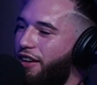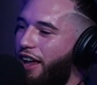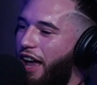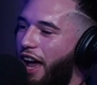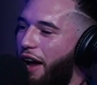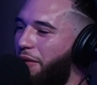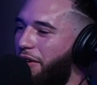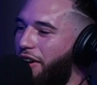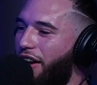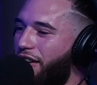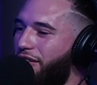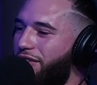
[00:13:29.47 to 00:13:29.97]

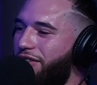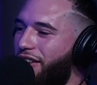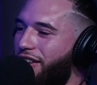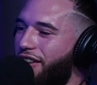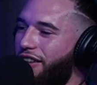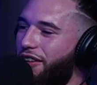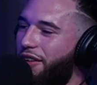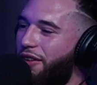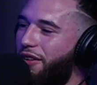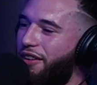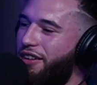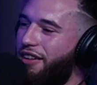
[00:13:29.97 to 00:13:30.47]
"Yeah, we're not
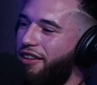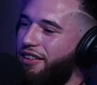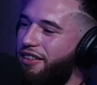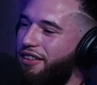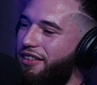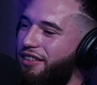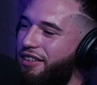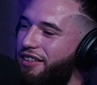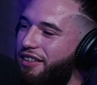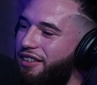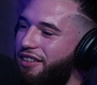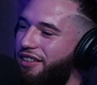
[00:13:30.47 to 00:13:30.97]
fucking
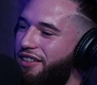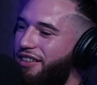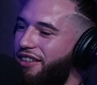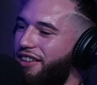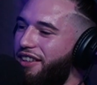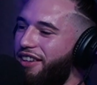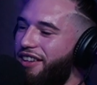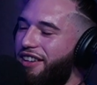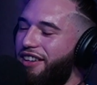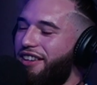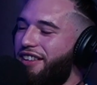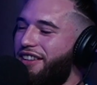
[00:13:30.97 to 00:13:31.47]
going."
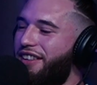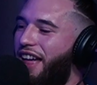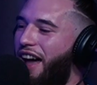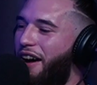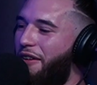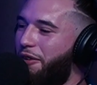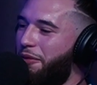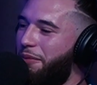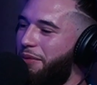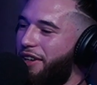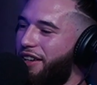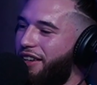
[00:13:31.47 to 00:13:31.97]

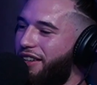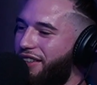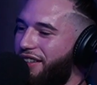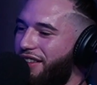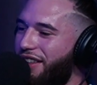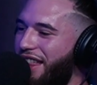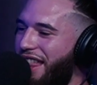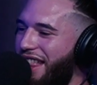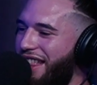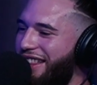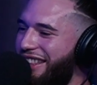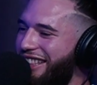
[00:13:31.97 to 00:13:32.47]
That would
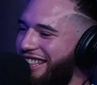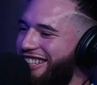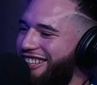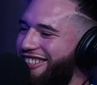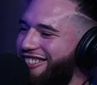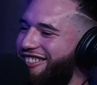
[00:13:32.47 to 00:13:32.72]
be. Th-